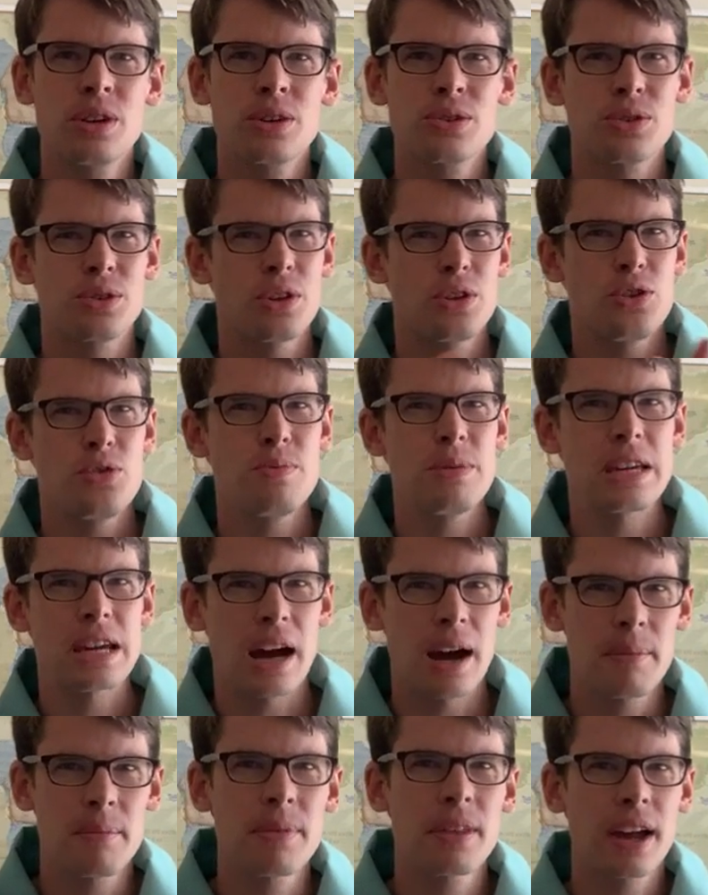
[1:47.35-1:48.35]
so that you
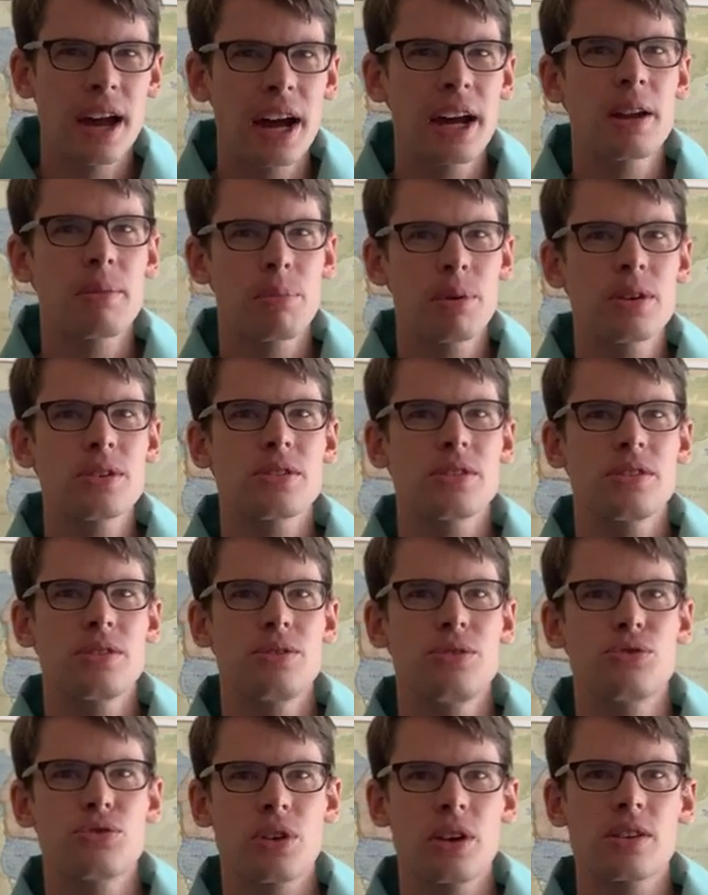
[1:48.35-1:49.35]
become the kind of person
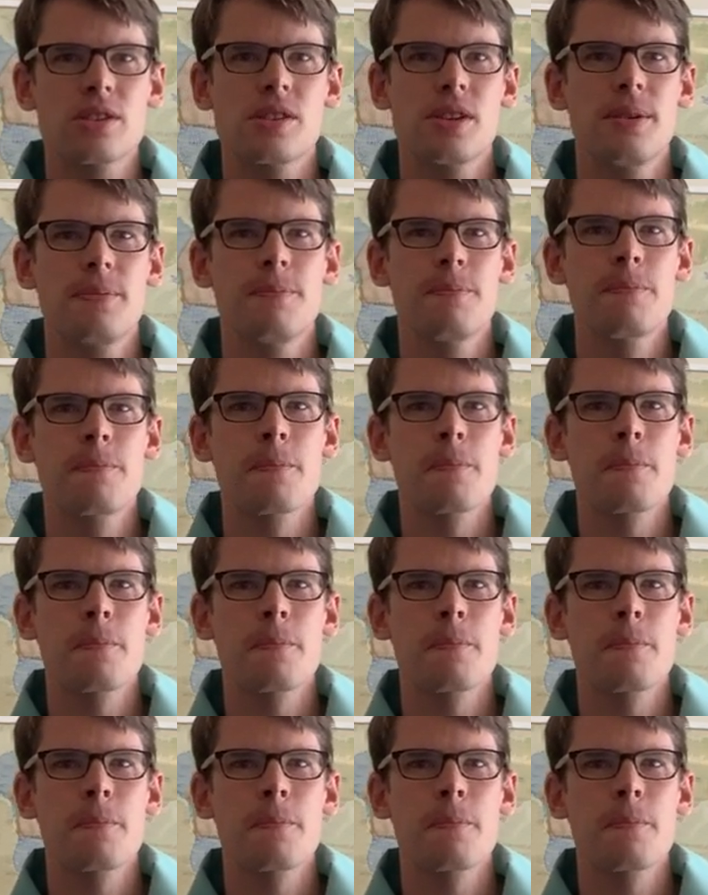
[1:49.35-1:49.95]
who trusts him?